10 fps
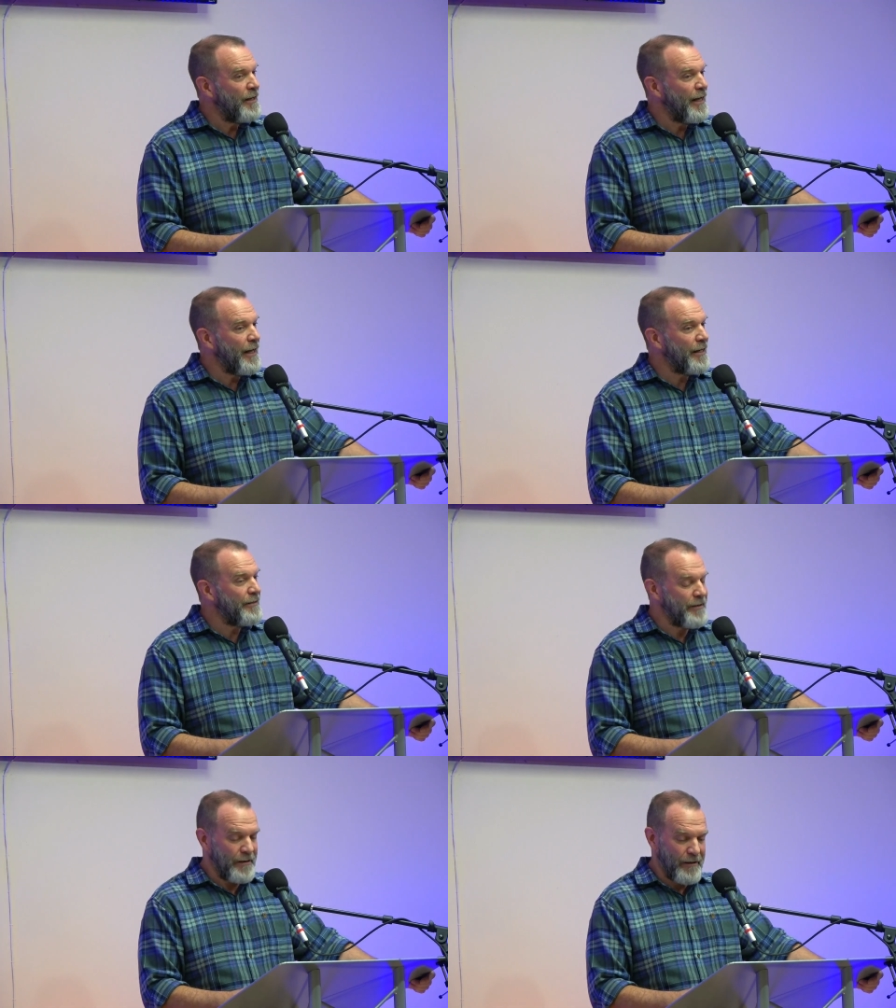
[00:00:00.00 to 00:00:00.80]

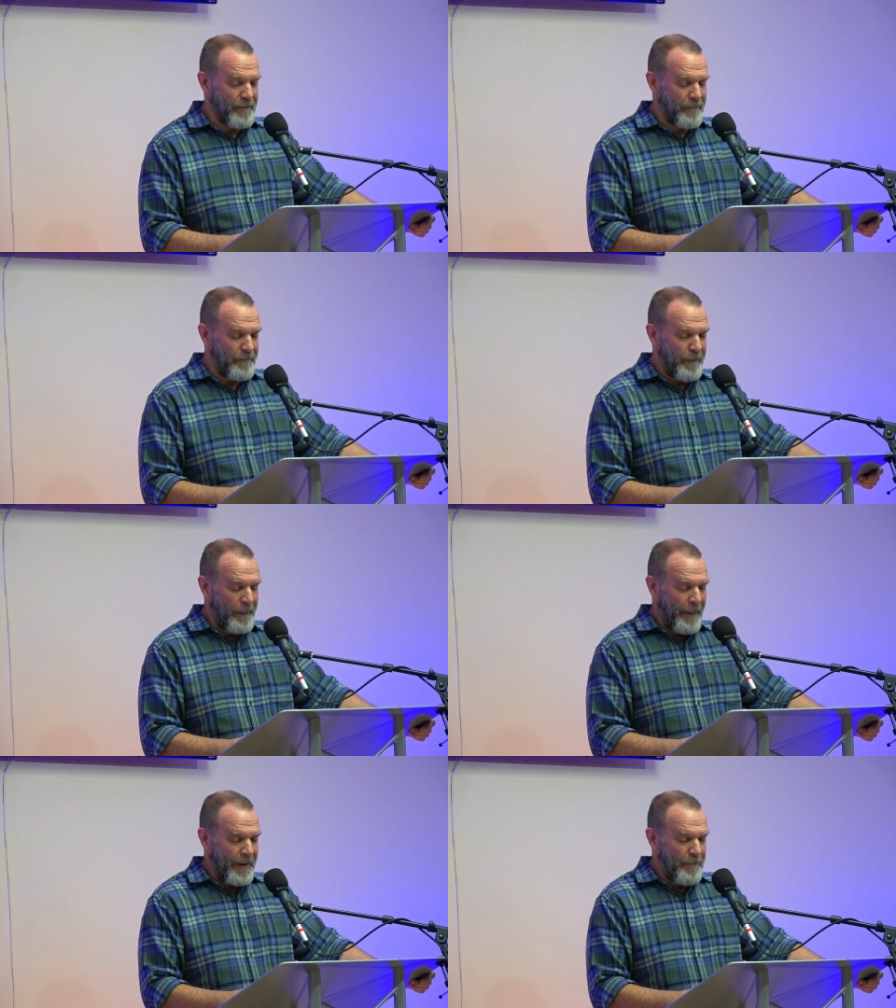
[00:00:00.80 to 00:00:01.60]
And uh,
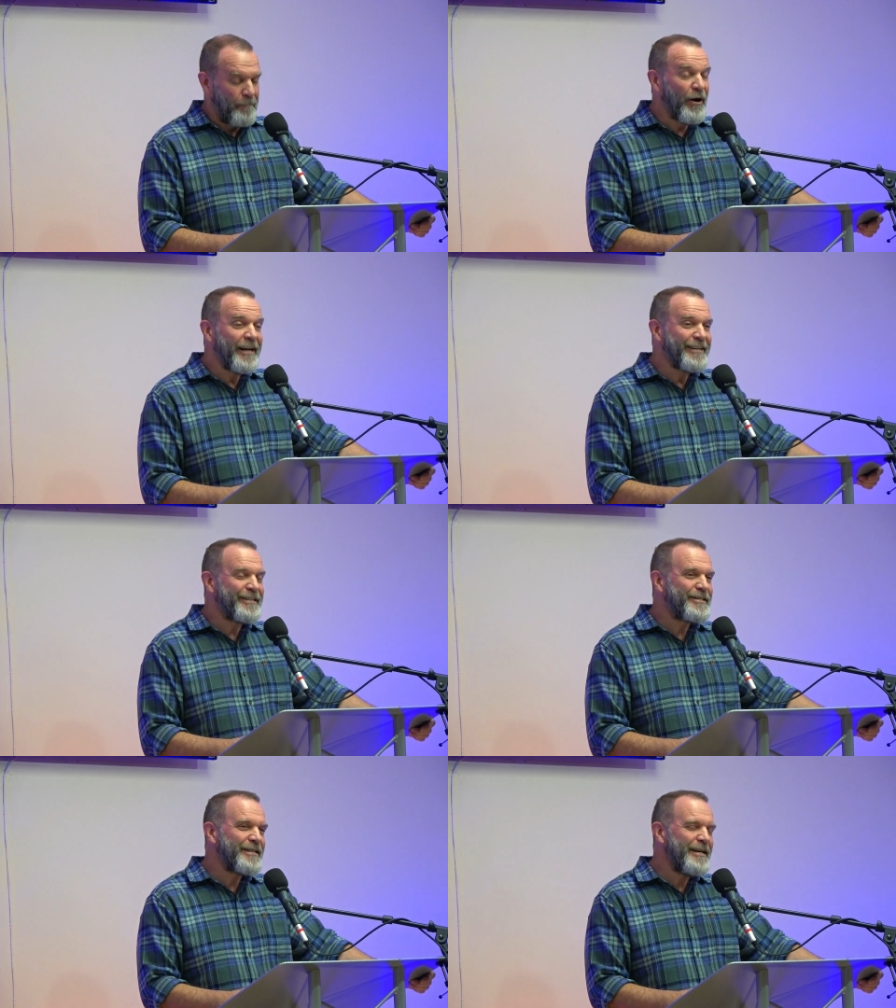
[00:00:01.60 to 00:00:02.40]
but at
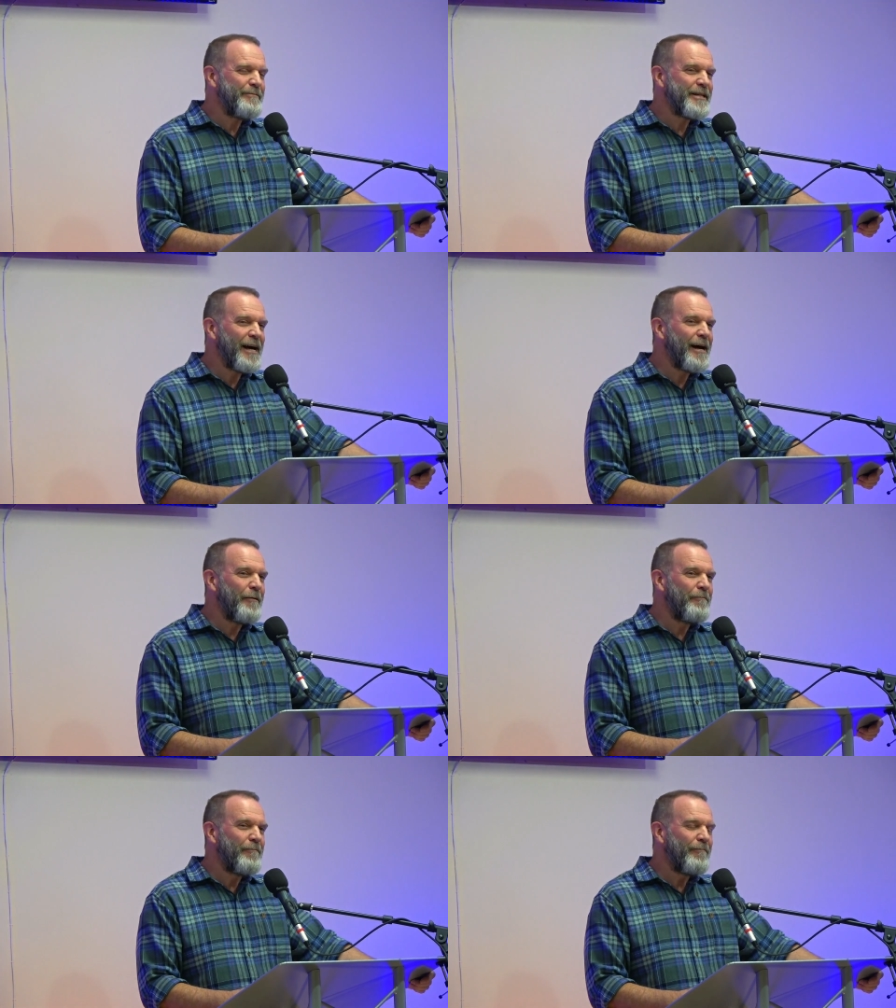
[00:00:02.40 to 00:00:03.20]
the same
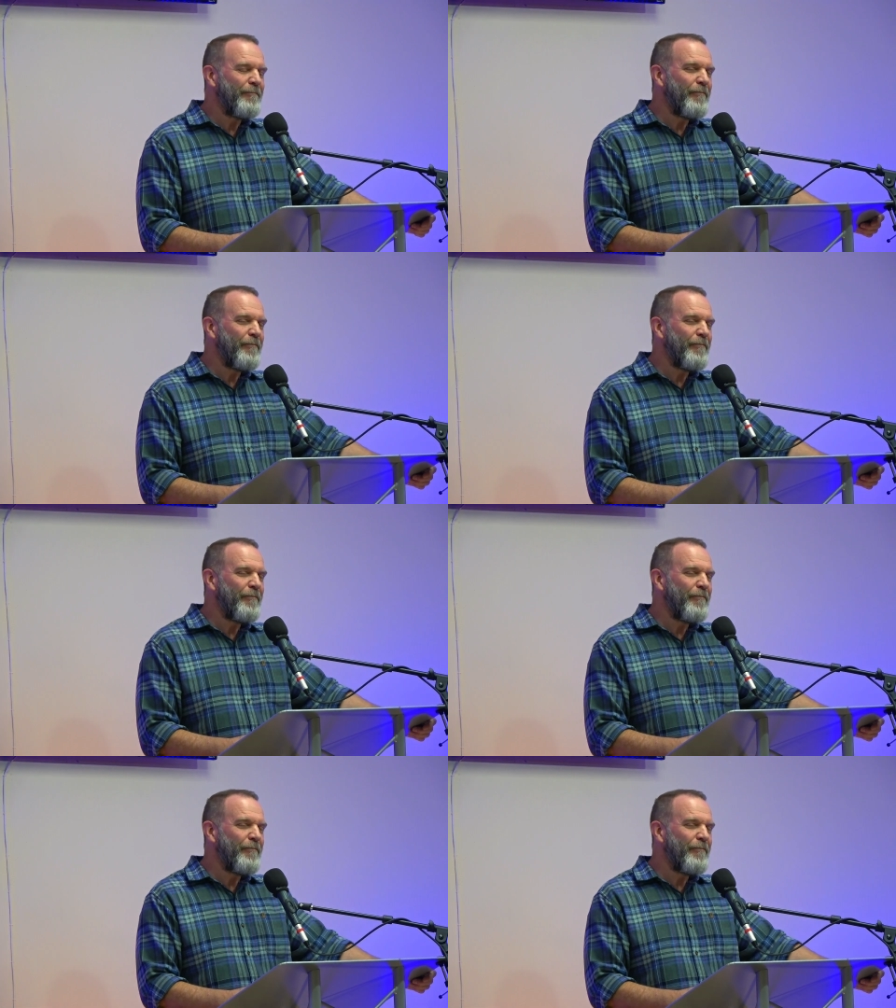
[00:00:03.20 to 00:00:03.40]
time,